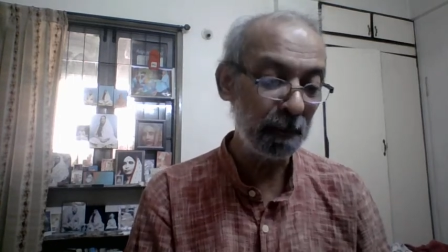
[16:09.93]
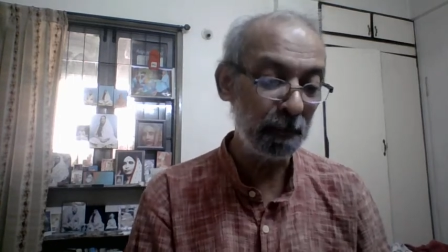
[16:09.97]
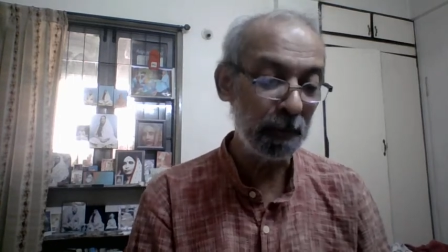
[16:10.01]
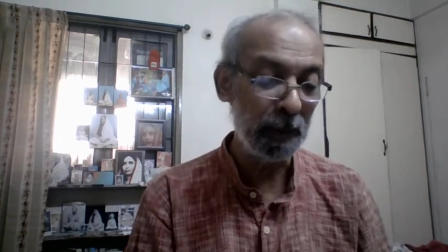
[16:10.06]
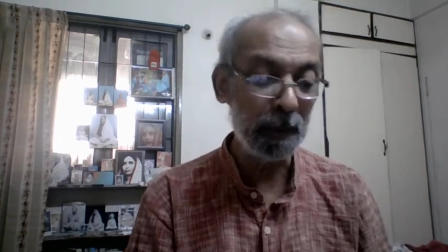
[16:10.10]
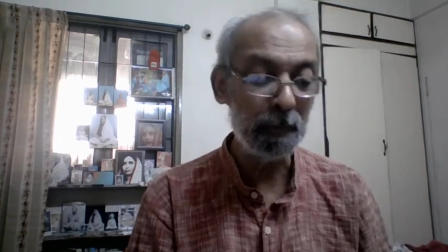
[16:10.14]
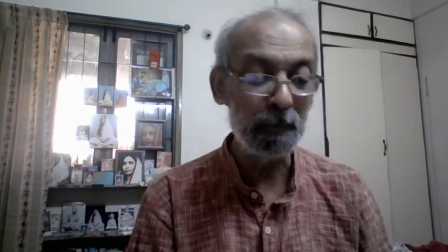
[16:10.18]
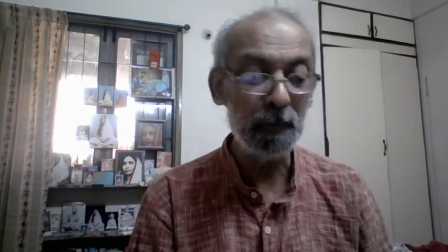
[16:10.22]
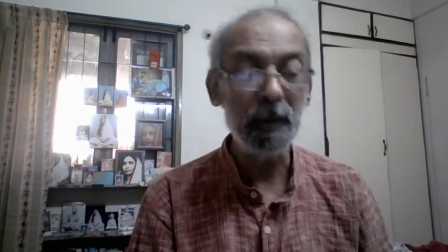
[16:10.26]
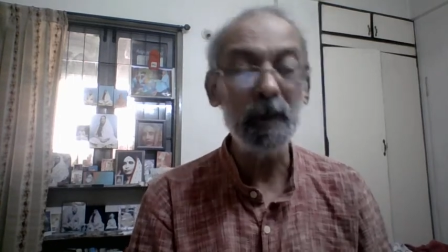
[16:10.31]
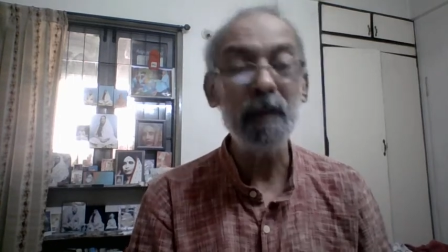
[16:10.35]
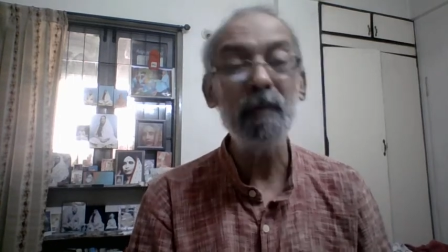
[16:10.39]

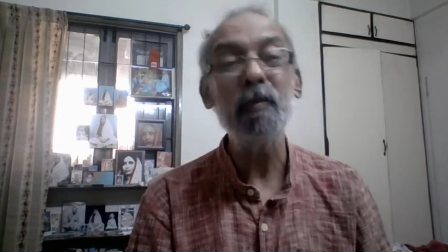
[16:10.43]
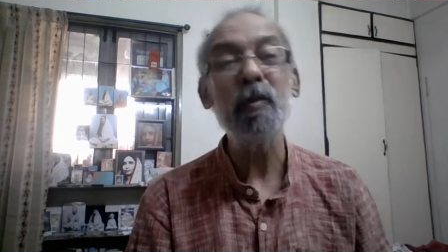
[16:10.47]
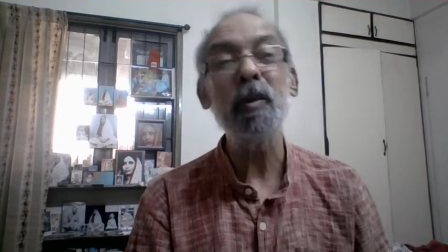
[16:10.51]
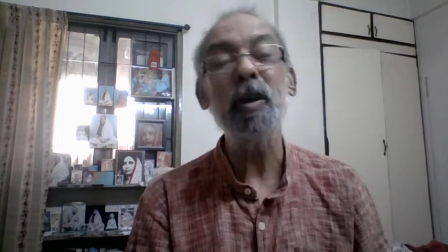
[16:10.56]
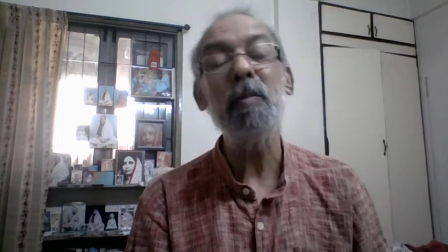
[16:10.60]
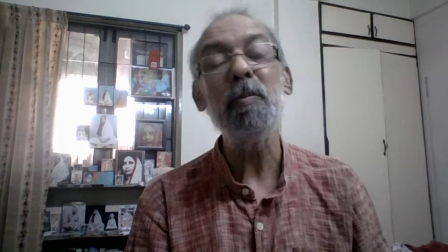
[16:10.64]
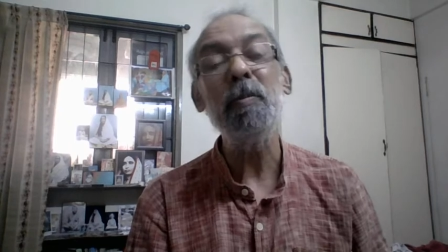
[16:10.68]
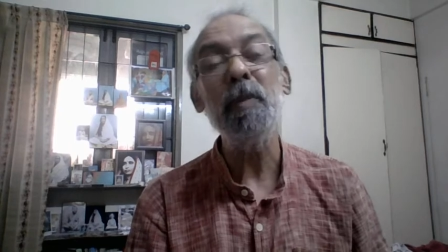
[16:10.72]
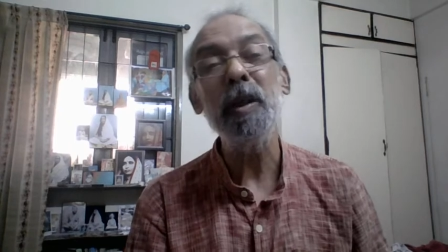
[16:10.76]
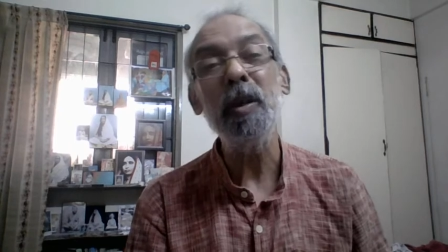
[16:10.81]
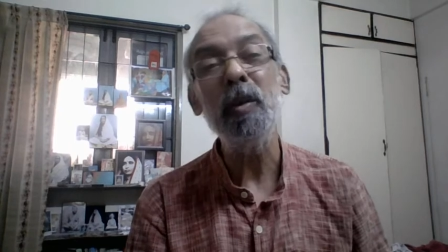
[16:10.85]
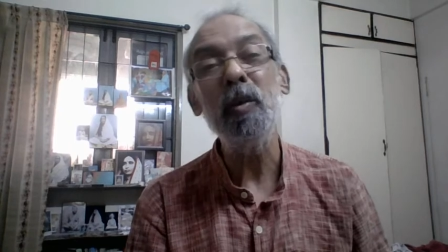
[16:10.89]
people from
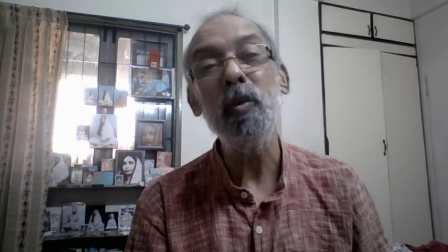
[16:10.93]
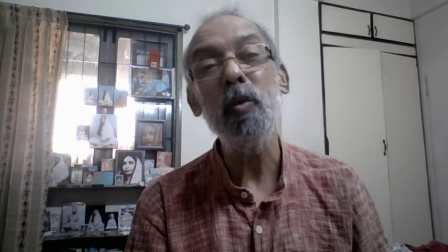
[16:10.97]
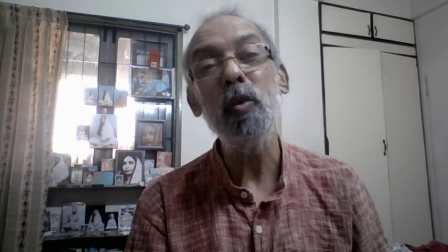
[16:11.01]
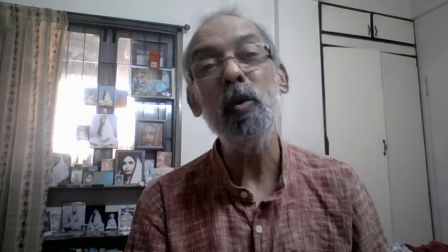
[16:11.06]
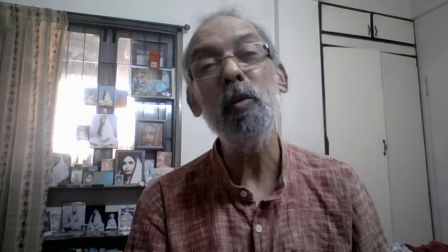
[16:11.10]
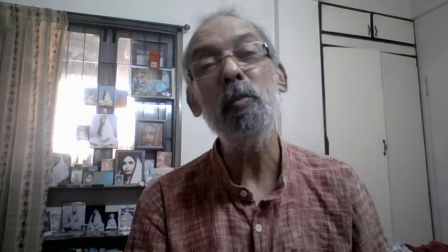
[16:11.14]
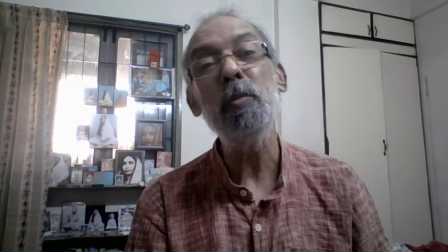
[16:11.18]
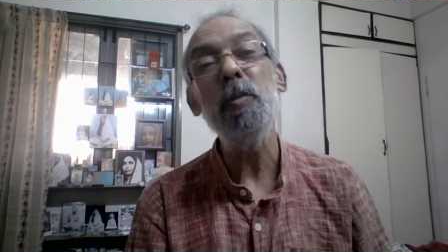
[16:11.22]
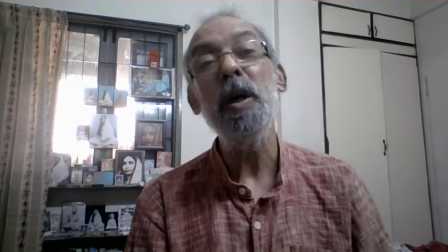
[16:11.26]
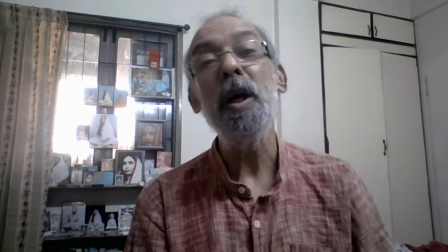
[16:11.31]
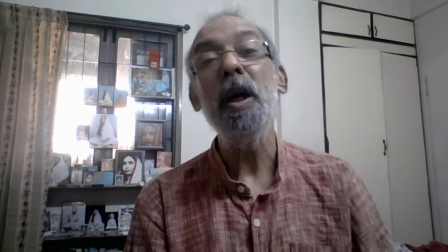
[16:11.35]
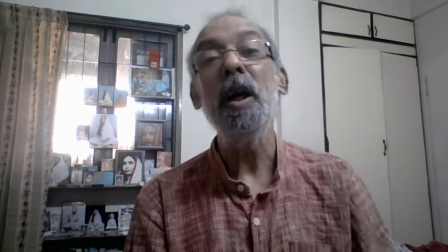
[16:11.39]
my group
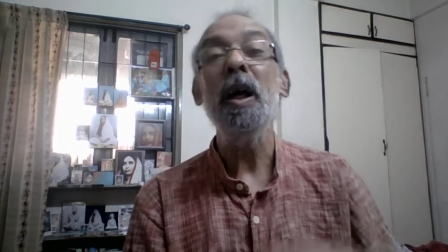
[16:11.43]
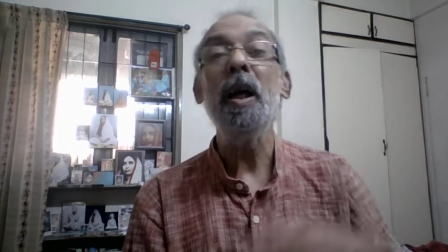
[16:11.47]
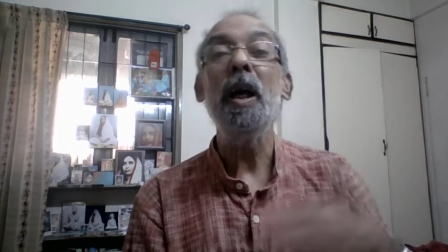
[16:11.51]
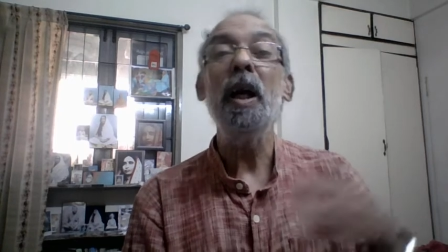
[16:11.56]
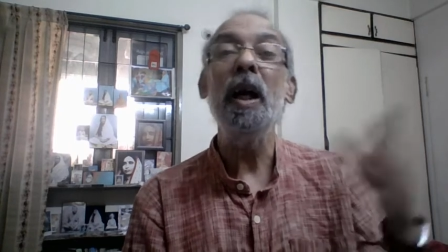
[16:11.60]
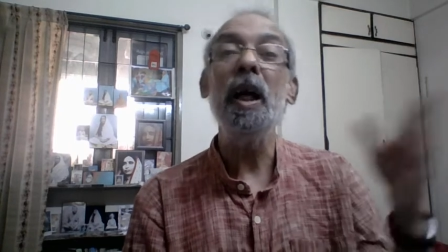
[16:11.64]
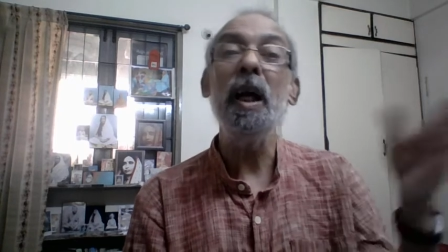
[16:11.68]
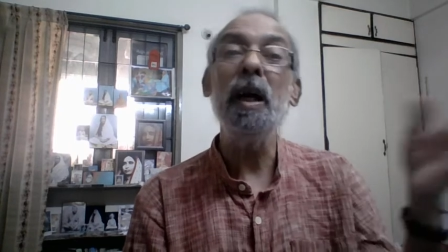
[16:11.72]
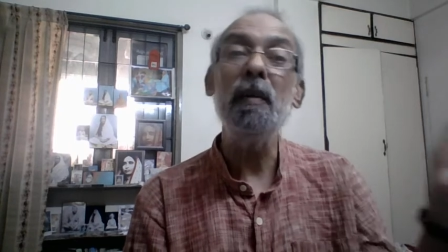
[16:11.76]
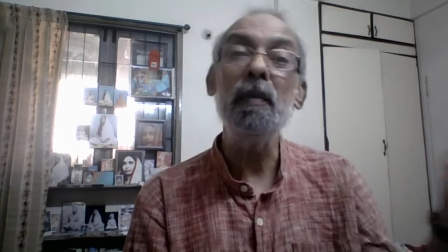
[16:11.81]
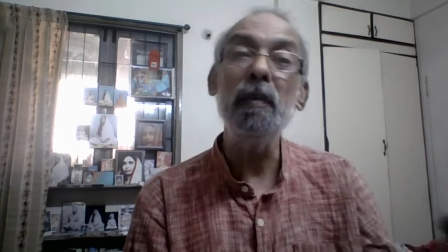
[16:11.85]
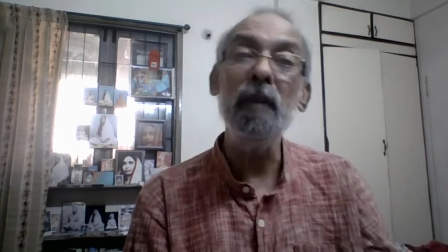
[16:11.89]

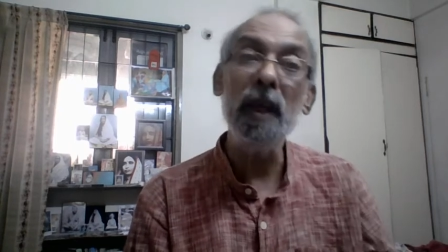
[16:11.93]
have